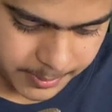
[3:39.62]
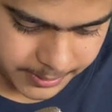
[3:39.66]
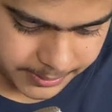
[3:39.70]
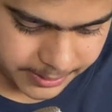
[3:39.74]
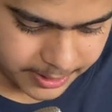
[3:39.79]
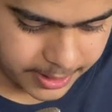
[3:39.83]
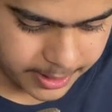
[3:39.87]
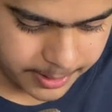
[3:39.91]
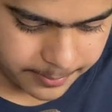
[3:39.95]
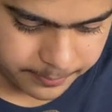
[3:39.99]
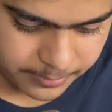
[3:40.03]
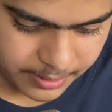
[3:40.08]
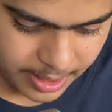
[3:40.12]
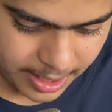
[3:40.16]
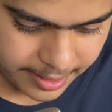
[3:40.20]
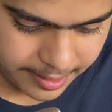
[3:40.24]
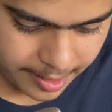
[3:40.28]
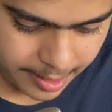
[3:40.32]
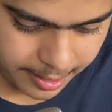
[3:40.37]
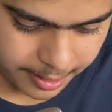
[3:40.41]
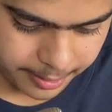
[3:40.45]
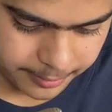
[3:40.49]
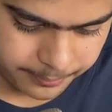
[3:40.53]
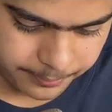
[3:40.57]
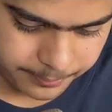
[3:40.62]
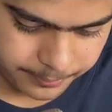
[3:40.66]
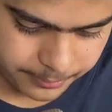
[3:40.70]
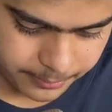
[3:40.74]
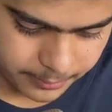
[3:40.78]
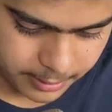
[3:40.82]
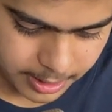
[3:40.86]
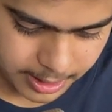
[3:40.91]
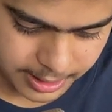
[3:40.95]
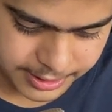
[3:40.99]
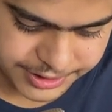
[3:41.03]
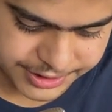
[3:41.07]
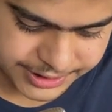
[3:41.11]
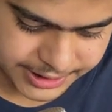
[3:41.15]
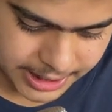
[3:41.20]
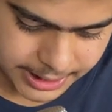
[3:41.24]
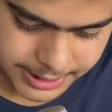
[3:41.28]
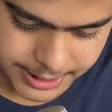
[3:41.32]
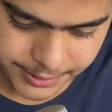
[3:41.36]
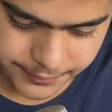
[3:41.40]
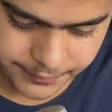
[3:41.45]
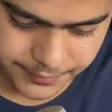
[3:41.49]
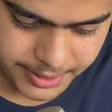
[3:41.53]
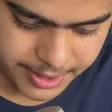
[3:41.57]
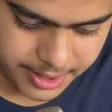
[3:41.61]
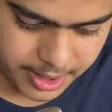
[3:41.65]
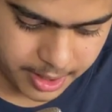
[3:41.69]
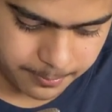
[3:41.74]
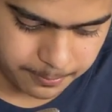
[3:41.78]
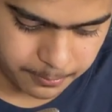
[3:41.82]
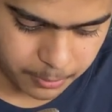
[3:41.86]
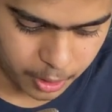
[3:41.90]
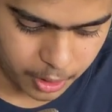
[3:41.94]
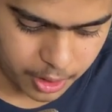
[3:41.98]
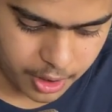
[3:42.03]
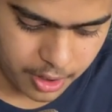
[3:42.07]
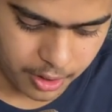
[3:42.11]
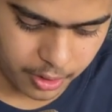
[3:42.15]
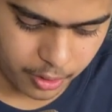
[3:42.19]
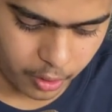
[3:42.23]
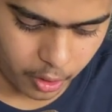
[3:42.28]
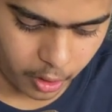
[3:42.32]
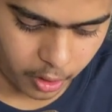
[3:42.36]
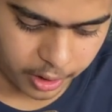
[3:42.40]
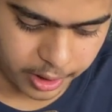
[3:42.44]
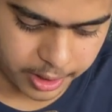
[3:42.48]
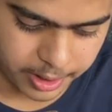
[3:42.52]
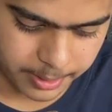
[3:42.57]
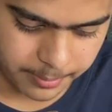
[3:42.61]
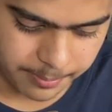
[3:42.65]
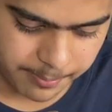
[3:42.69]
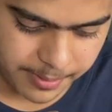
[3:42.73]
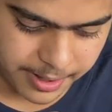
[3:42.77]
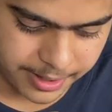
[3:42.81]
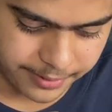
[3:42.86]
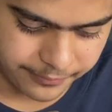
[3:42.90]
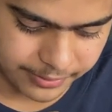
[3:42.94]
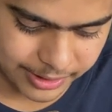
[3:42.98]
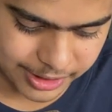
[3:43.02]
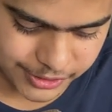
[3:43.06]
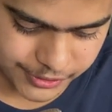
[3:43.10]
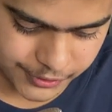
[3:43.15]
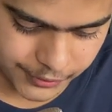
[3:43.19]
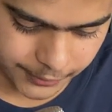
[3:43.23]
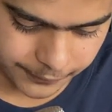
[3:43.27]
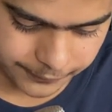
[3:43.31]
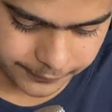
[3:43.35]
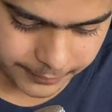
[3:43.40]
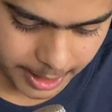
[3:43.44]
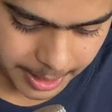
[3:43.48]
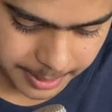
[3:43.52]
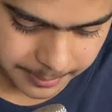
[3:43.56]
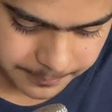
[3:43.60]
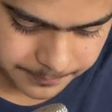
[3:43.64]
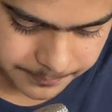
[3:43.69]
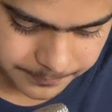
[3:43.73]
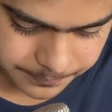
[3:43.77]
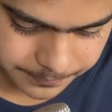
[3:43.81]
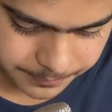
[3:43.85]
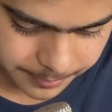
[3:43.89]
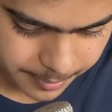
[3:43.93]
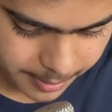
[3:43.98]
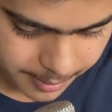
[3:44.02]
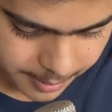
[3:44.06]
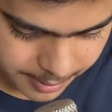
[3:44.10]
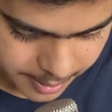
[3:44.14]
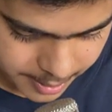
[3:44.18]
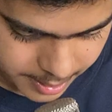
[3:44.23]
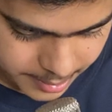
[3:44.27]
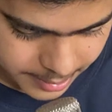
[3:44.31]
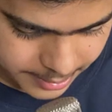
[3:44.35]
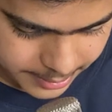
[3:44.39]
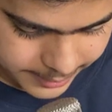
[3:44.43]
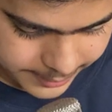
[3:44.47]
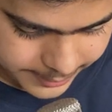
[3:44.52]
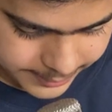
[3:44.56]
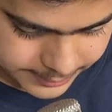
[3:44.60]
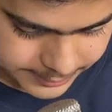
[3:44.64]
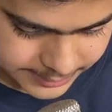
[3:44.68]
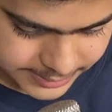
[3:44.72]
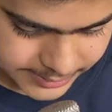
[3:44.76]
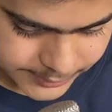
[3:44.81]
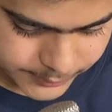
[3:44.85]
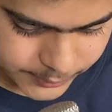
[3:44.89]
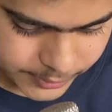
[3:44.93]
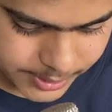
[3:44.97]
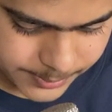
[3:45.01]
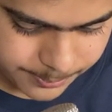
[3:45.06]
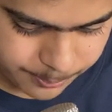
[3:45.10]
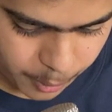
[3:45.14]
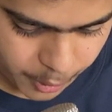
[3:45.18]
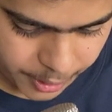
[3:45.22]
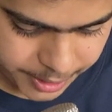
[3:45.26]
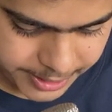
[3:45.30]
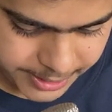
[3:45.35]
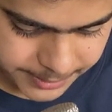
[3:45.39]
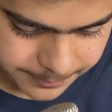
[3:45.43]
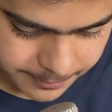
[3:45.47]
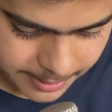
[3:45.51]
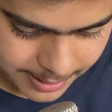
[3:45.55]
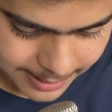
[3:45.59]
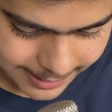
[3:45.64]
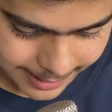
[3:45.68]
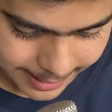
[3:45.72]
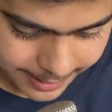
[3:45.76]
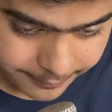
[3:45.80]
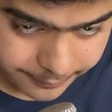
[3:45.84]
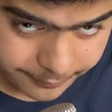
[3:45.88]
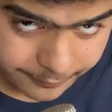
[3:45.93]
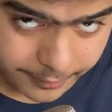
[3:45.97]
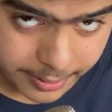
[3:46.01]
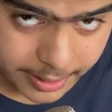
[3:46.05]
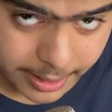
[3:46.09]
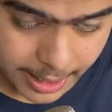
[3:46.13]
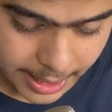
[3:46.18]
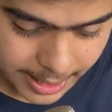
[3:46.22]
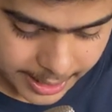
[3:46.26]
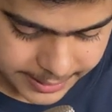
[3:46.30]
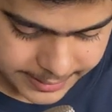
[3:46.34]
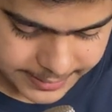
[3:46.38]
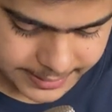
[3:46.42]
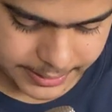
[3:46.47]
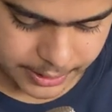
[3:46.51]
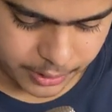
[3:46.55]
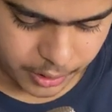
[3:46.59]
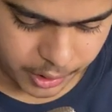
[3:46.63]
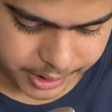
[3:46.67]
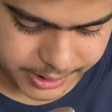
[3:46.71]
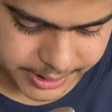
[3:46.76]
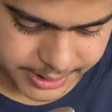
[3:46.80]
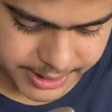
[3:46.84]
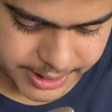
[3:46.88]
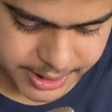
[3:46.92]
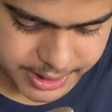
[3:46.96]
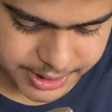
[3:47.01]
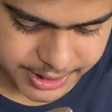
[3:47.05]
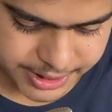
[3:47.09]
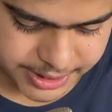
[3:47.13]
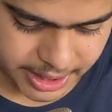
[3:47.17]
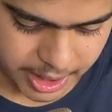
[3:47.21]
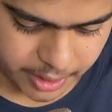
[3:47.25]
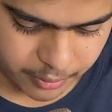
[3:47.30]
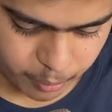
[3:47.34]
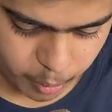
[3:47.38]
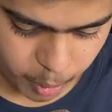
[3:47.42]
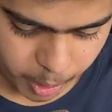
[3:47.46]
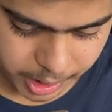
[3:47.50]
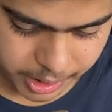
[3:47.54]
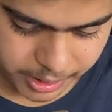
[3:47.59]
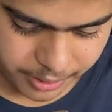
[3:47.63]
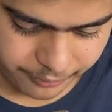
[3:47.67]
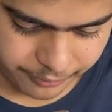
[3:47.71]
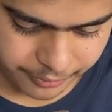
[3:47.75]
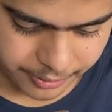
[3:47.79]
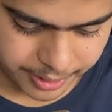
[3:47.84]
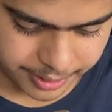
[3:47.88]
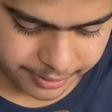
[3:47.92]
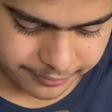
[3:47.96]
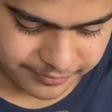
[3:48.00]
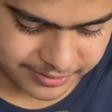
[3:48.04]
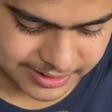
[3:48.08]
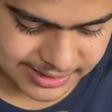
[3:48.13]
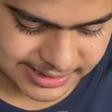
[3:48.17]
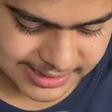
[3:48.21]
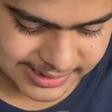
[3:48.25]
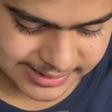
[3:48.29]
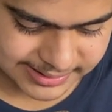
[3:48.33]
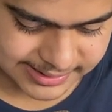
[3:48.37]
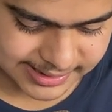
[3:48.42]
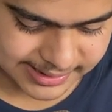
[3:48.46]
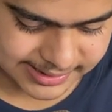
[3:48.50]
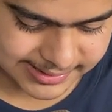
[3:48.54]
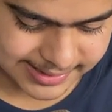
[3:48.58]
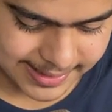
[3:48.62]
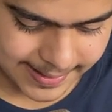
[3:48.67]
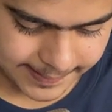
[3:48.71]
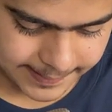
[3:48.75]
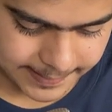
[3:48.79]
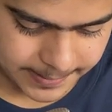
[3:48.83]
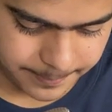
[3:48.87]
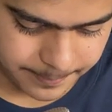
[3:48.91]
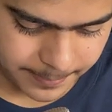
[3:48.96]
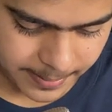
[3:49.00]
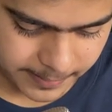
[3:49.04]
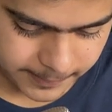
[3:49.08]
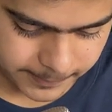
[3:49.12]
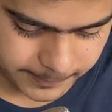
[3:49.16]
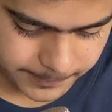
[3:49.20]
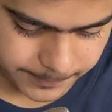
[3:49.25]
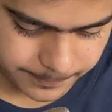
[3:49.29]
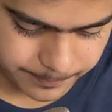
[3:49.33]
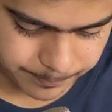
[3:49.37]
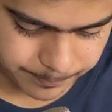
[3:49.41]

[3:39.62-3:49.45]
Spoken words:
birthday, I reckon, I started reading a book called A Brief History of Time. This was a point in my life where I did not understand what the word physics exactly meant.